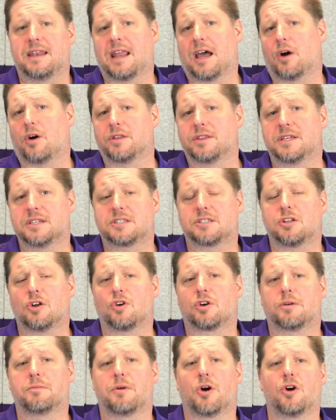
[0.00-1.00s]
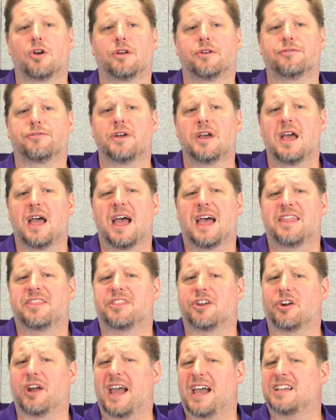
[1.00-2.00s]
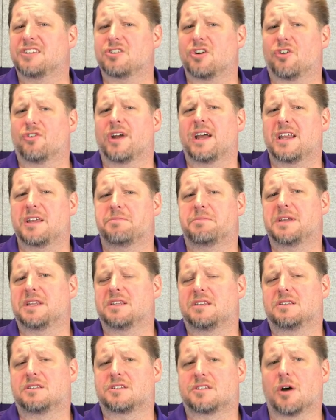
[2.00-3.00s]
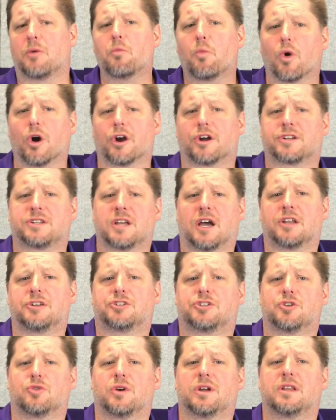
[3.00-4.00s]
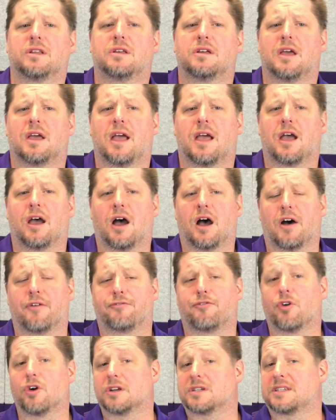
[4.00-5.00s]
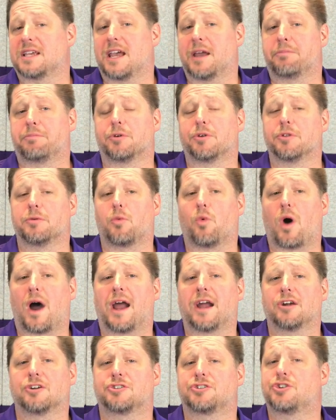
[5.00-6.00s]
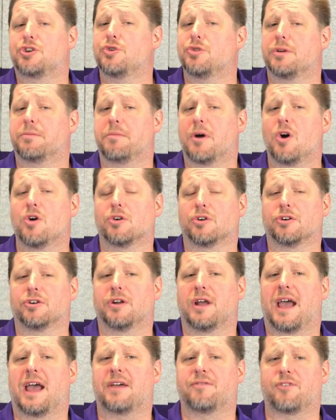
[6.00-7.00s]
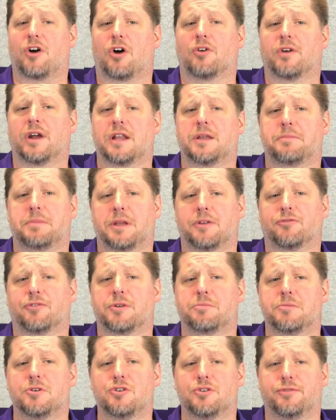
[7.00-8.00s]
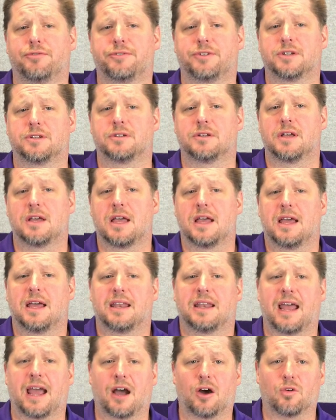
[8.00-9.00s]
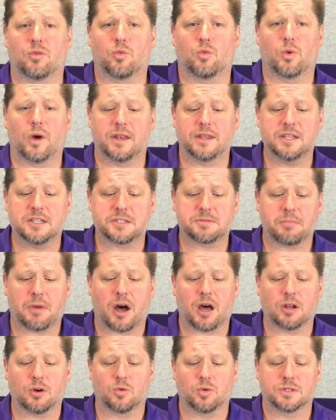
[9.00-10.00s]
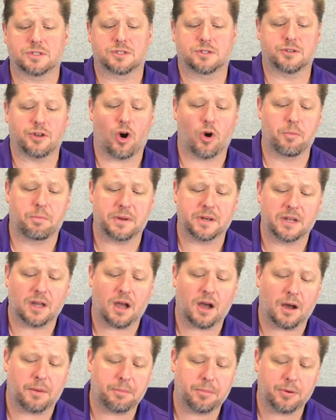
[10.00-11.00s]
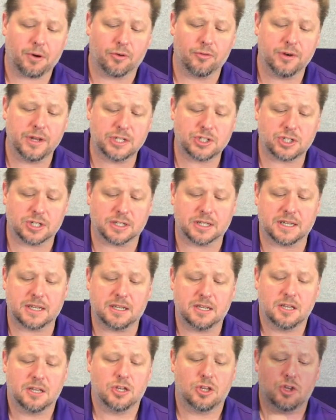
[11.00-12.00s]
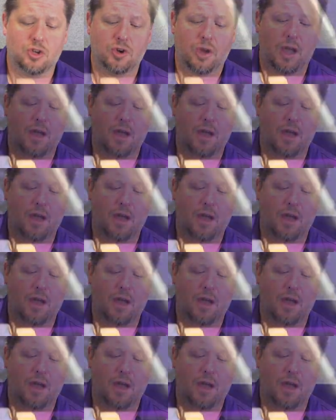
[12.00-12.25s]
Now on this locomotive there has already been some work done to it. Uh, for example, the wires to the motor have already been removed. Now, when this model was opened up originally, you